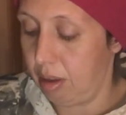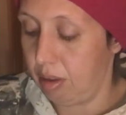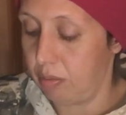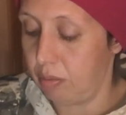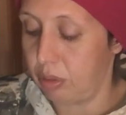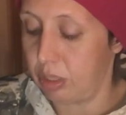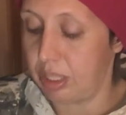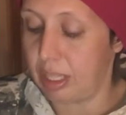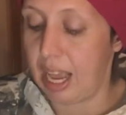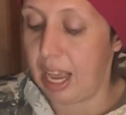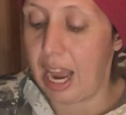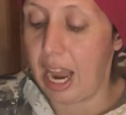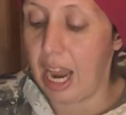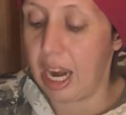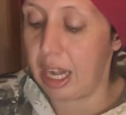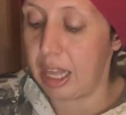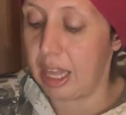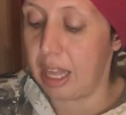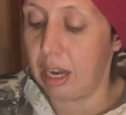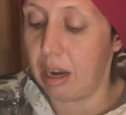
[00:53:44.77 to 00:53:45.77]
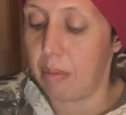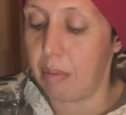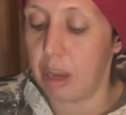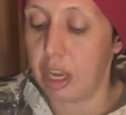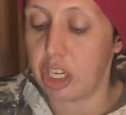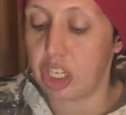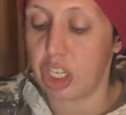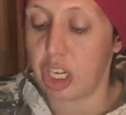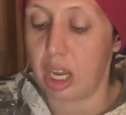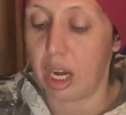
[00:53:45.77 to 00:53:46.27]
Will say anything to
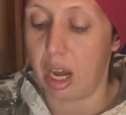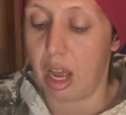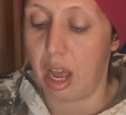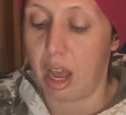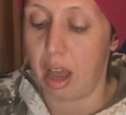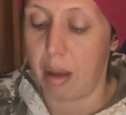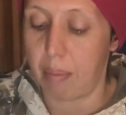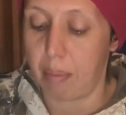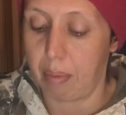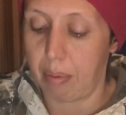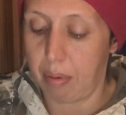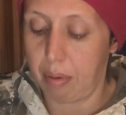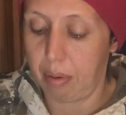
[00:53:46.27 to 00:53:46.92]
make shit up.